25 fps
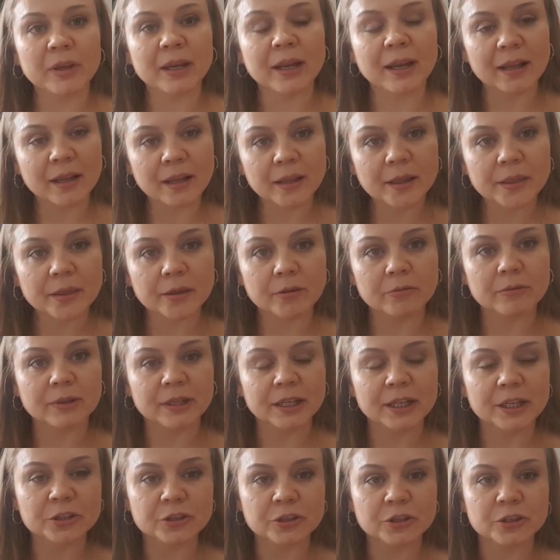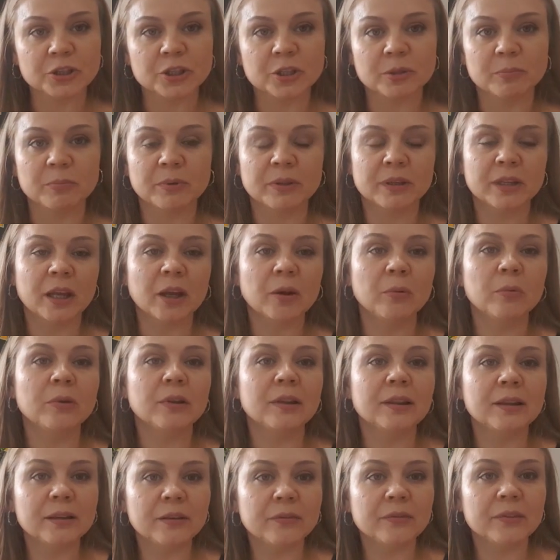healthy relationship, and I
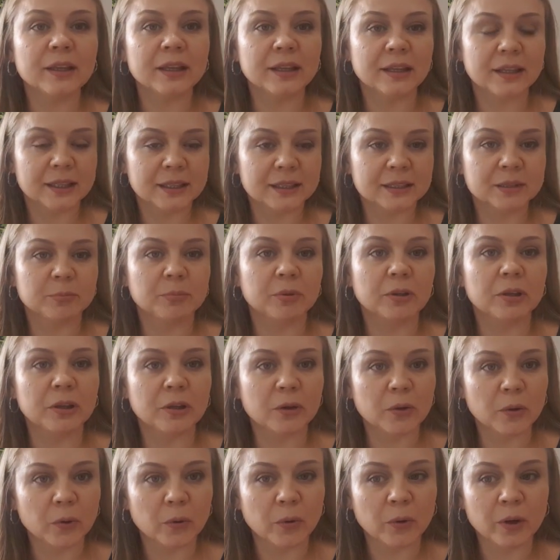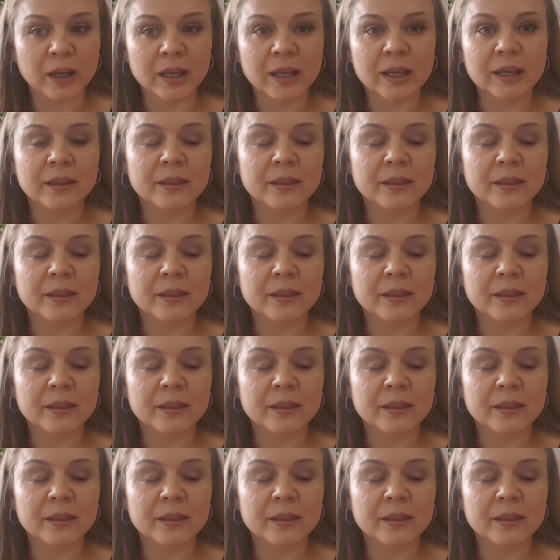will leave the links below